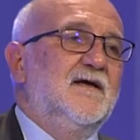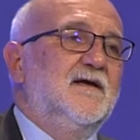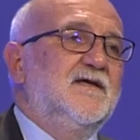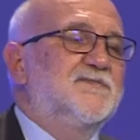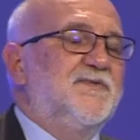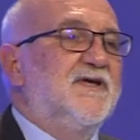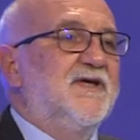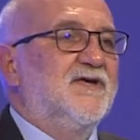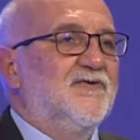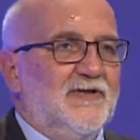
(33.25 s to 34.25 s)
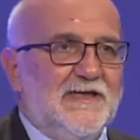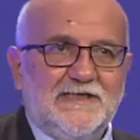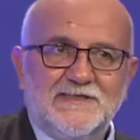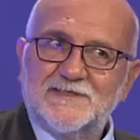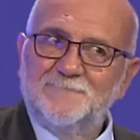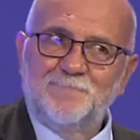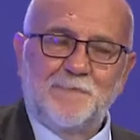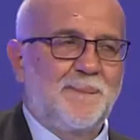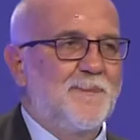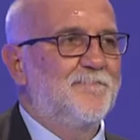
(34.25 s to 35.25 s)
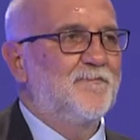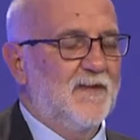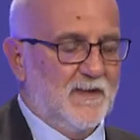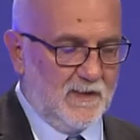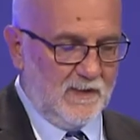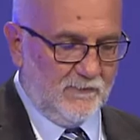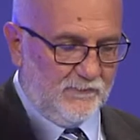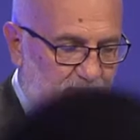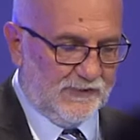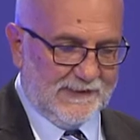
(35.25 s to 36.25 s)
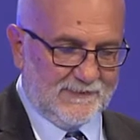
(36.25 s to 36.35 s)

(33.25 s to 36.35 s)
speaking colleagues for that.